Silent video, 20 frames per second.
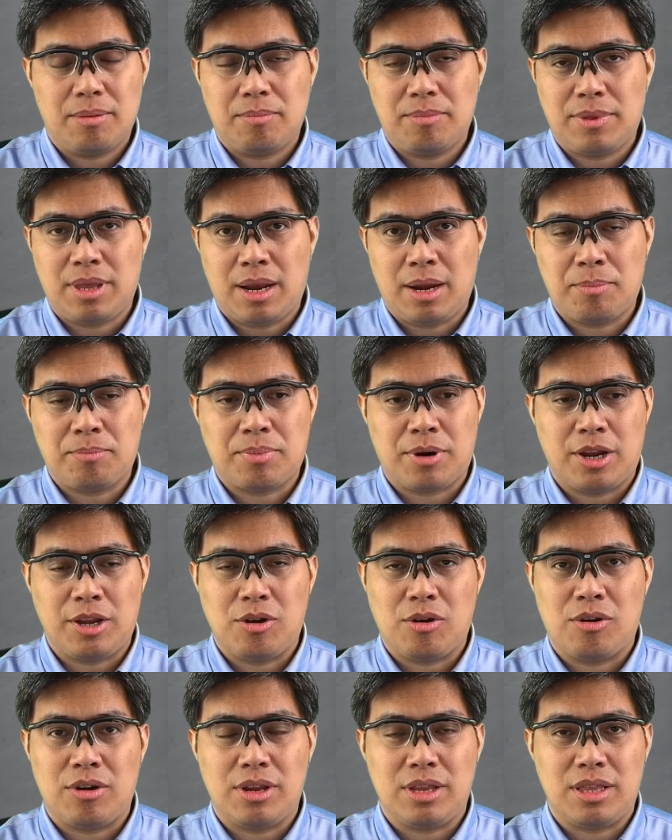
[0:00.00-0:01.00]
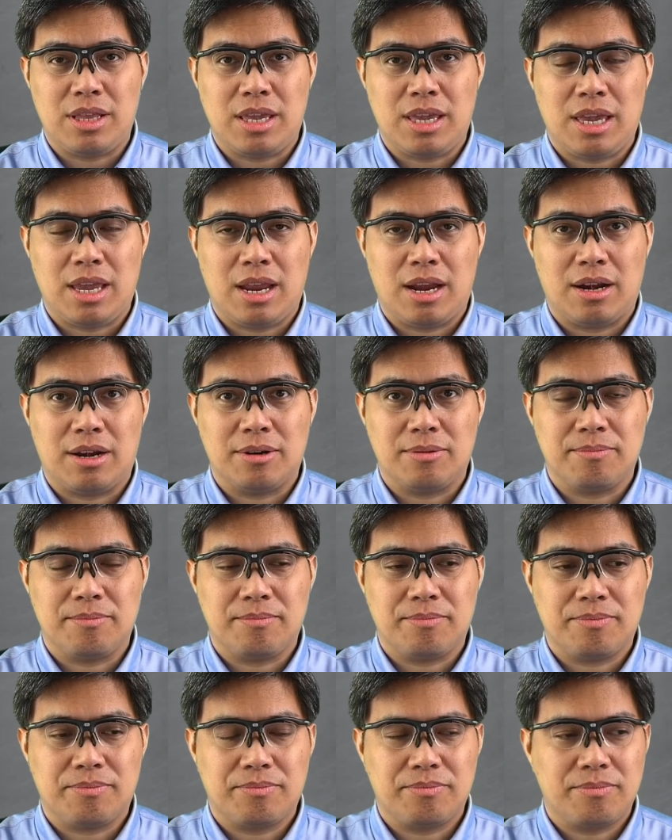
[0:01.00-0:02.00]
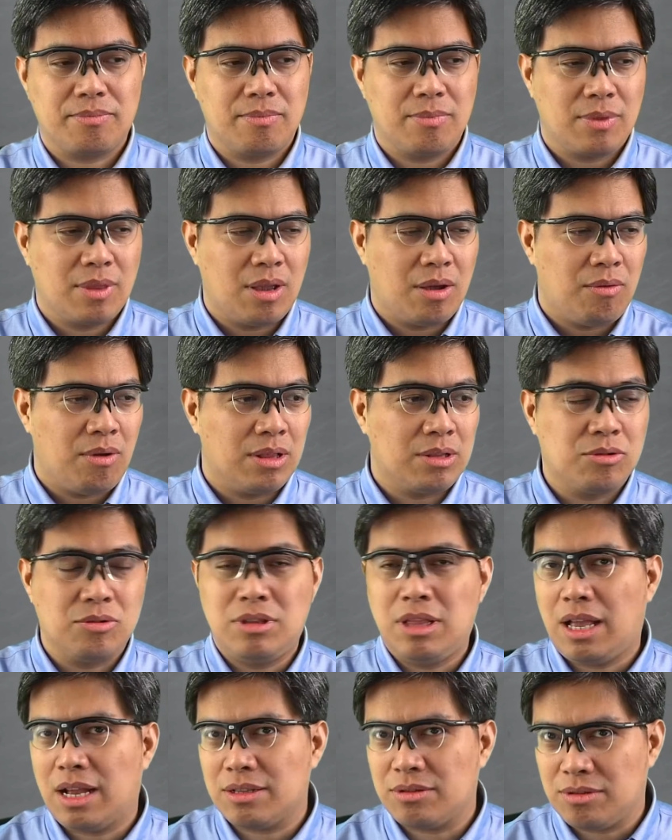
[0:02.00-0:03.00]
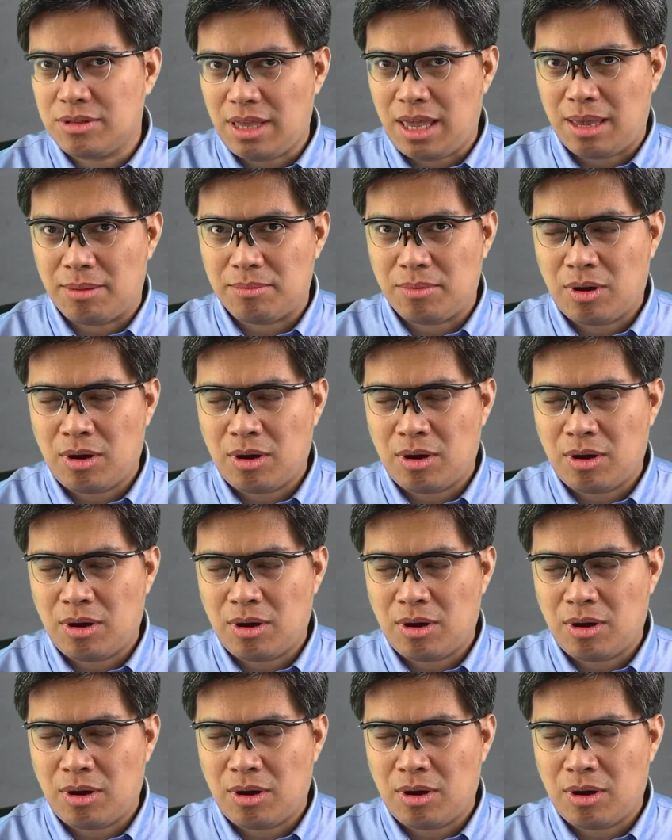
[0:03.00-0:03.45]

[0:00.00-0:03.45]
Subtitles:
their priority here. Well, good luck to them.